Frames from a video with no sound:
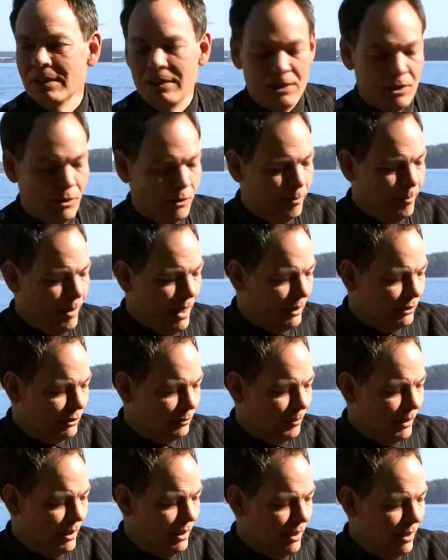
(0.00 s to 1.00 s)
It
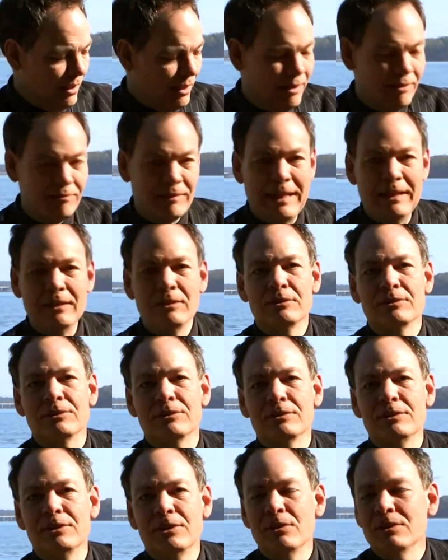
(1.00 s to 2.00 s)
reminds me of
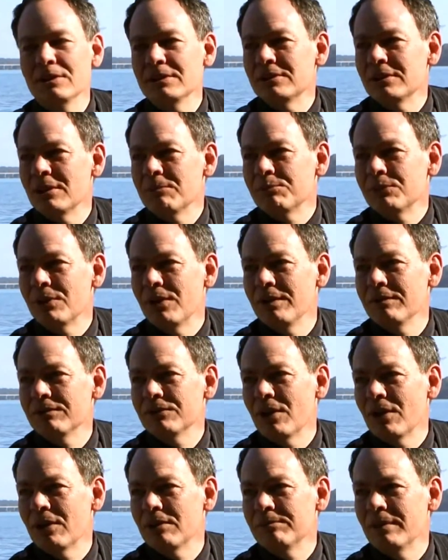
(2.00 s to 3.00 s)
Engels, a contemporary of
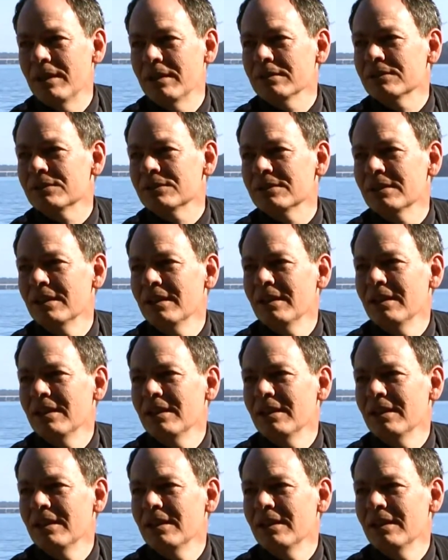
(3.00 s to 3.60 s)
Karl Marx.